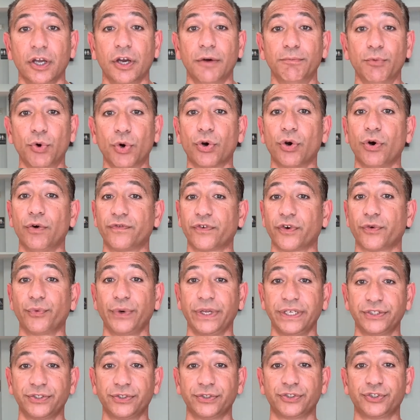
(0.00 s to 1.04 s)
Moreover,
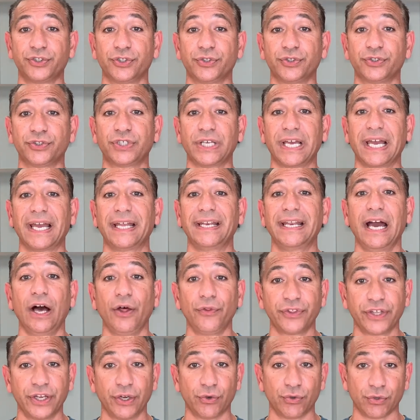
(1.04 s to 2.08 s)
researchers and
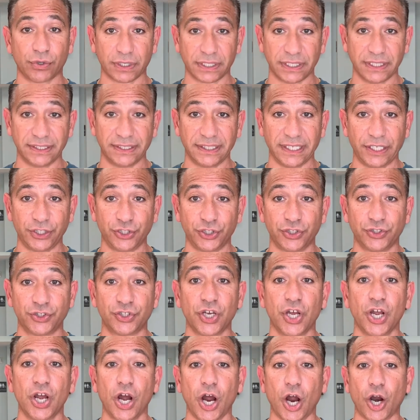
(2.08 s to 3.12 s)
healthcare organizations
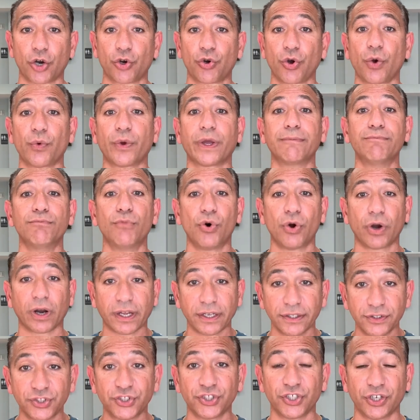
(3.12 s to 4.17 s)
are growing more
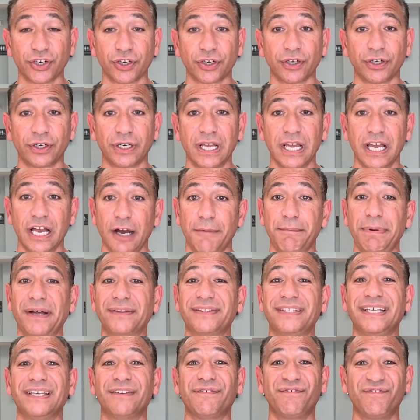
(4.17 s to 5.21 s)
concerned
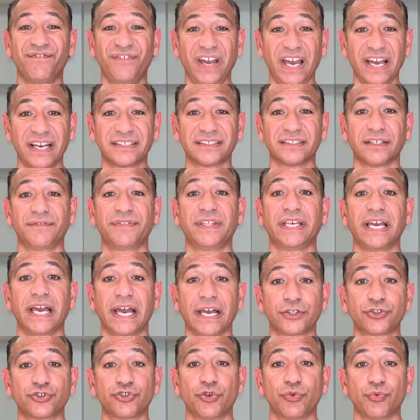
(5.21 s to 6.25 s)
about the effects of the
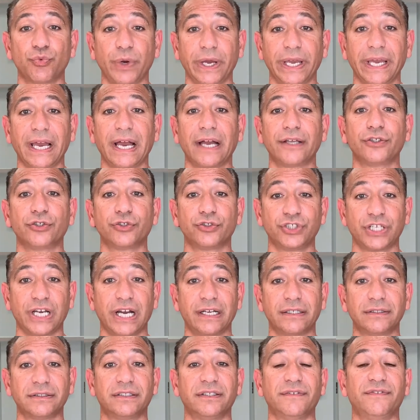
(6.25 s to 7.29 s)
extra weight on your
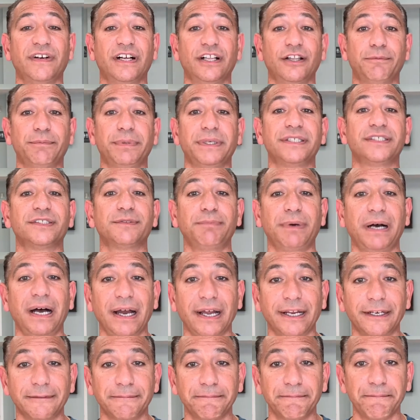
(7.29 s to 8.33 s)
child's developing
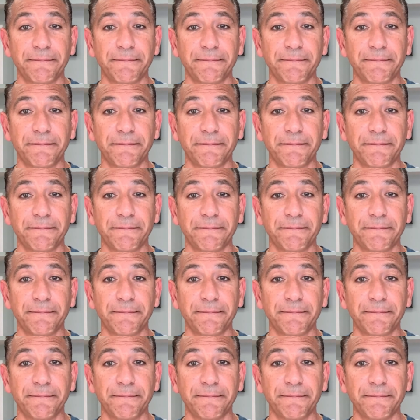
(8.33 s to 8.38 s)
spine.